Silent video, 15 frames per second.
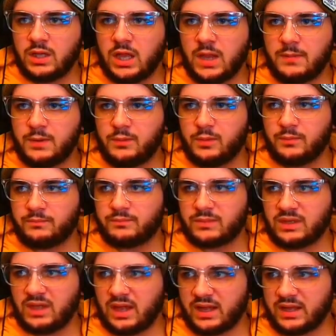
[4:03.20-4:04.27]
Give it a boot.
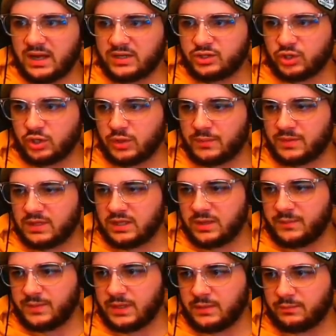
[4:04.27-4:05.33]
Yeah, I gotta turn up.
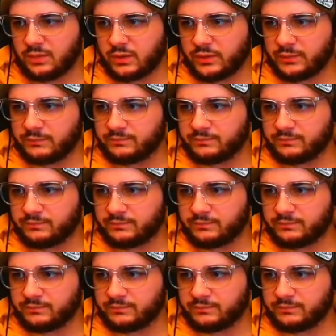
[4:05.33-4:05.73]
Yippee, brother.